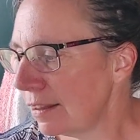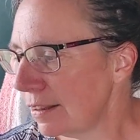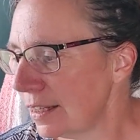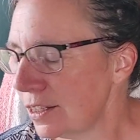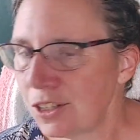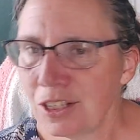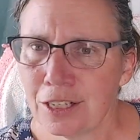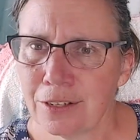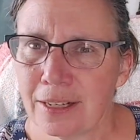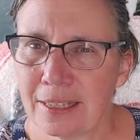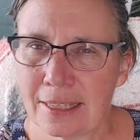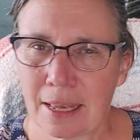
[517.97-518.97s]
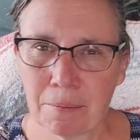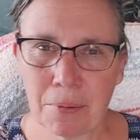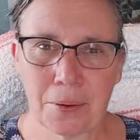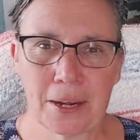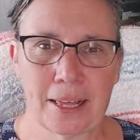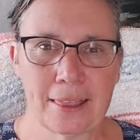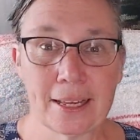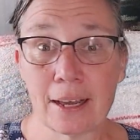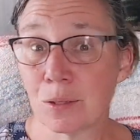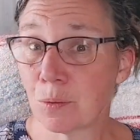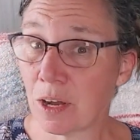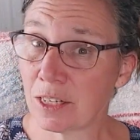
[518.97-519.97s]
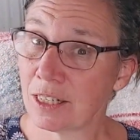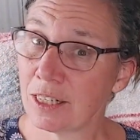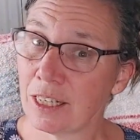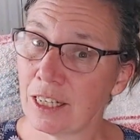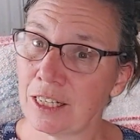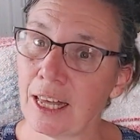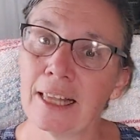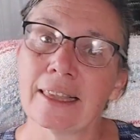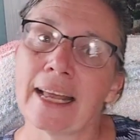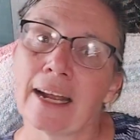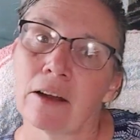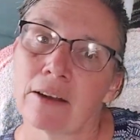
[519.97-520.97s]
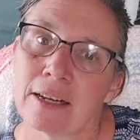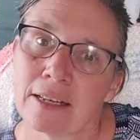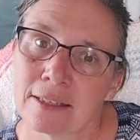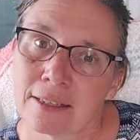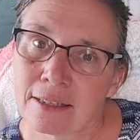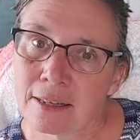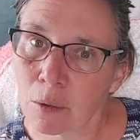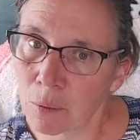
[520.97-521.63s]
this year at some point, I think I was watching Alara's